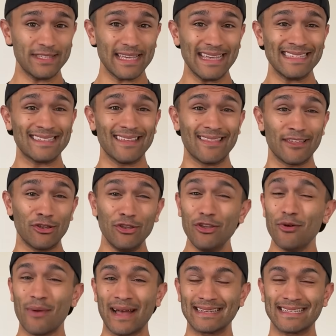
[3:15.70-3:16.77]
is that the
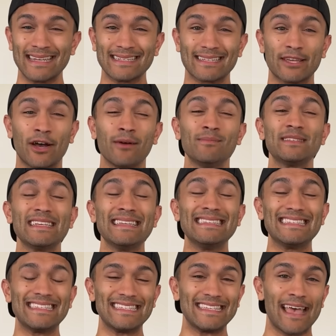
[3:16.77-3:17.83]
new Addict comes in
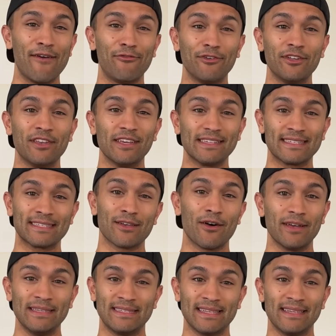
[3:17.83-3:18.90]
7
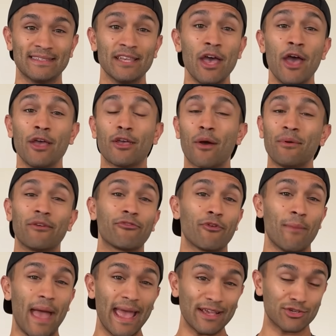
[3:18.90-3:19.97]
sizes, going from
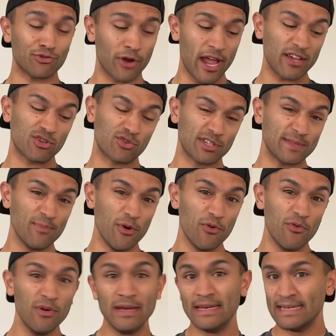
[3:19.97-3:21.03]
extra extra
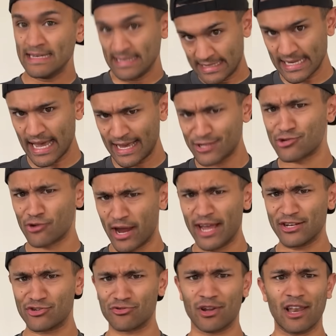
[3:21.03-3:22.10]
small to extra
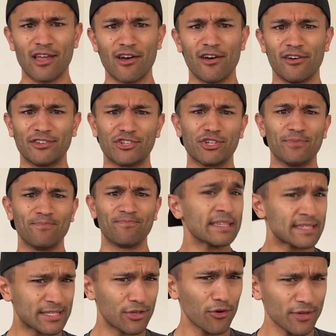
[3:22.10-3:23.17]
extra large.
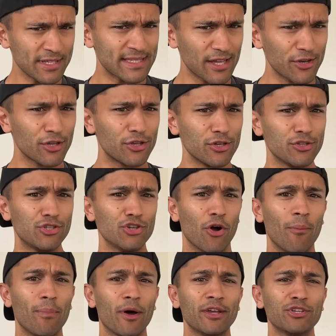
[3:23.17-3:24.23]
Scott has done a good
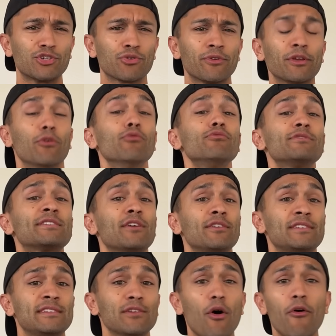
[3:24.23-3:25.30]
job by ensuring all
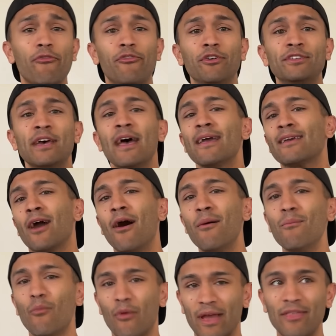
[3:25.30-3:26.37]
sizes offered
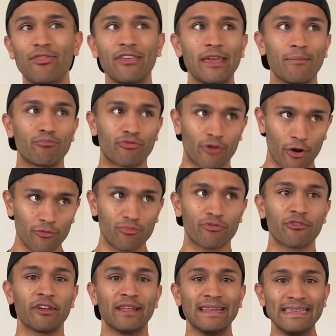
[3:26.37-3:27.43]
come with the
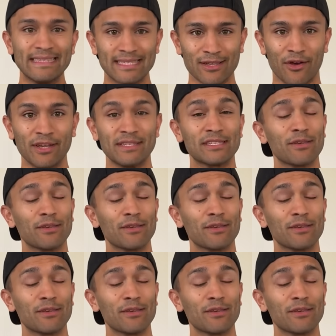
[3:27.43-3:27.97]
appropriately sized